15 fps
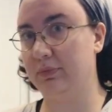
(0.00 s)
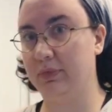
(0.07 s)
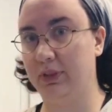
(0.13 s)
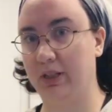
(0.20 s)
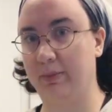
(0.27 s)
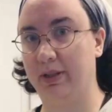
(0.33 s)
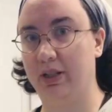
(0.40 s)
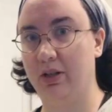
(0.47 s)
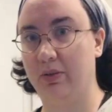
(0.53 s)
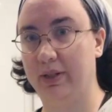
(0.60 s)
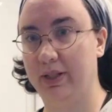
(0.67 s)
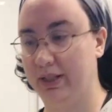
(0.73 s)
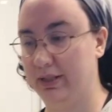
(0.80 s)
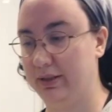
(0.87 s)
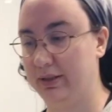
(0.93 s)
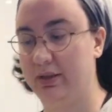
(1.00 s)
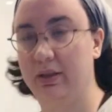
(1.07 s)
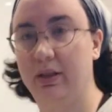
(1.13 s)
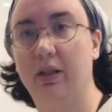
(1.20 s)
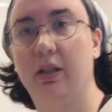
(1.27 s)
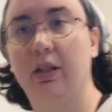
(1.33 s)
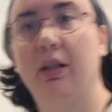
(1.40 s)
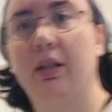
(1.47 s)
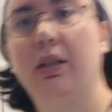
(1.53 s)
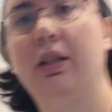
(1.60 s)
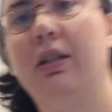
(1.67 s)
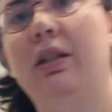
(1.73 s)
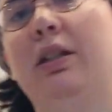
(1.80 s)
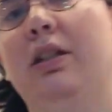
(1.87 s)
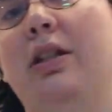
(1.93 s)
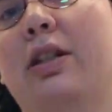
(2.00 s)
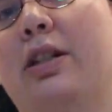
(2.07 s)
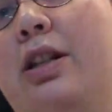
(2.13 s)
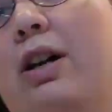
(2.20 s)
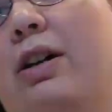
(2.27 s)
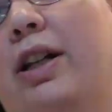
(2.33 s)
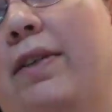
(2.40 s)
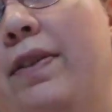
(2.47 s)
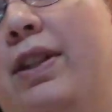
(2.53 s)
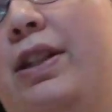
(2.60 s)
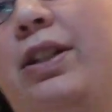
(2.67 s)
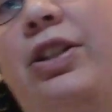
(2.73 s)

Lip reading: Let me go ahead and, sorry if it's a